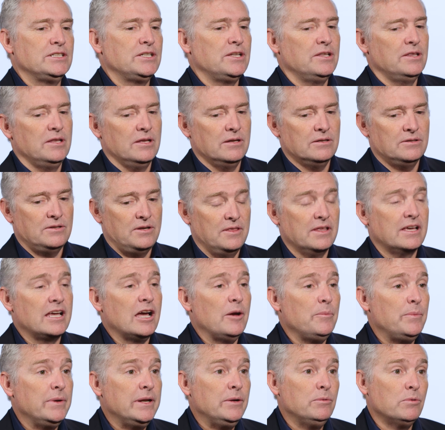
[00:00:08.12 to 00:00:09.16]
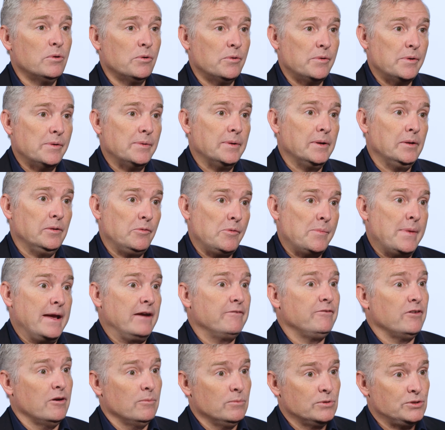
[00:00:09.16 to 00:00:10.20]
to the company where we make
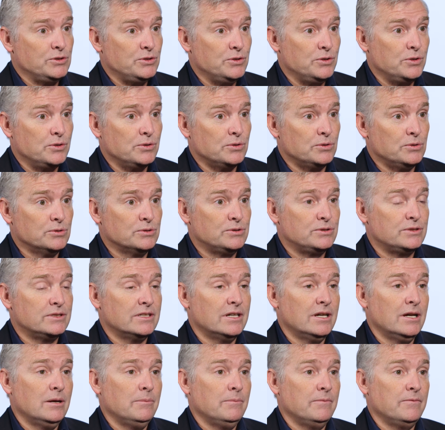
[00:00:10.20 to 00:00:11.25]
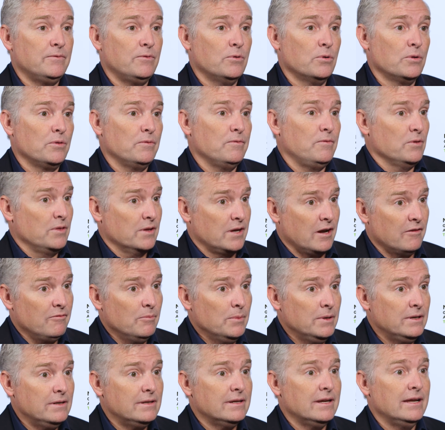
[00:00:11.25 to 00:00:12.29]
pharmaceuticals for the
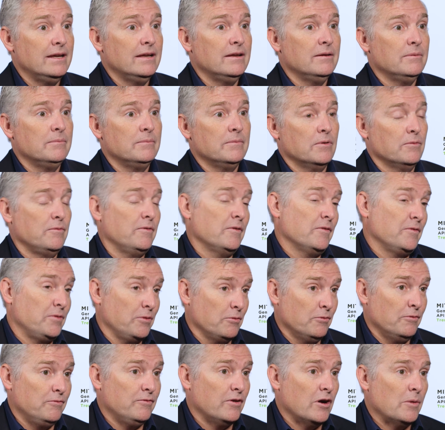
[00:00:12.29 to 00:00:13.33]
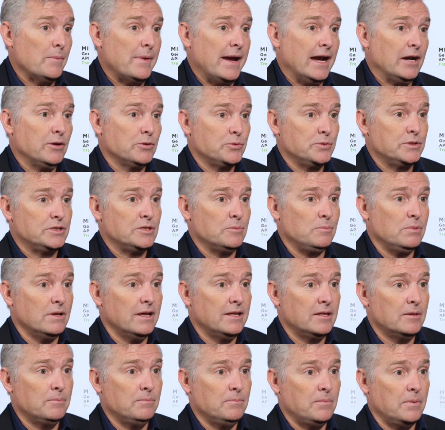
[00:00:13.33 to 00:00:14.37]
government through Pharmac, which we supply
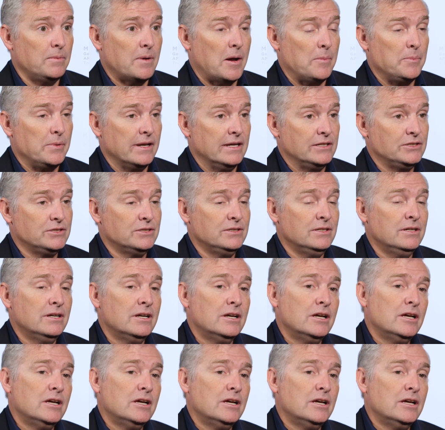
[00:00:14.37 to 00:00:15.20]
the population,